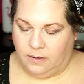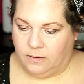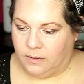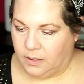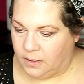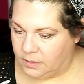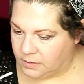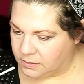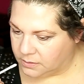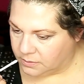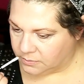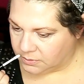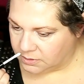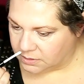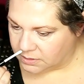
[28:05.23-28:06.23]
Okay, so
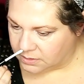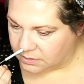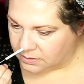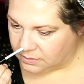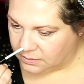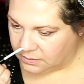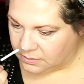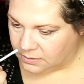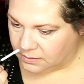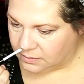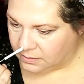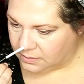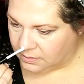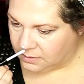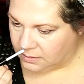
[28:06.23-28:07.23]
we'll just
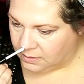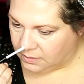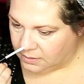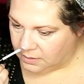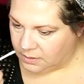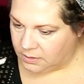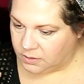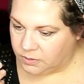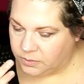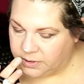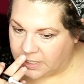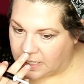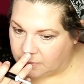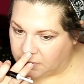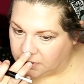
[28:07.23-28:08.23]
do a
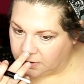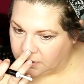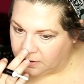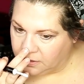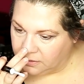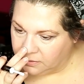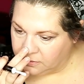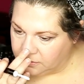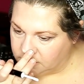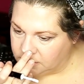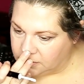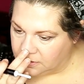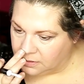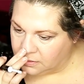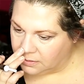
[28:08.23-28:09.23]
dab on the
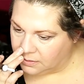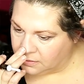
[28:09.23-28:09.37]
nose.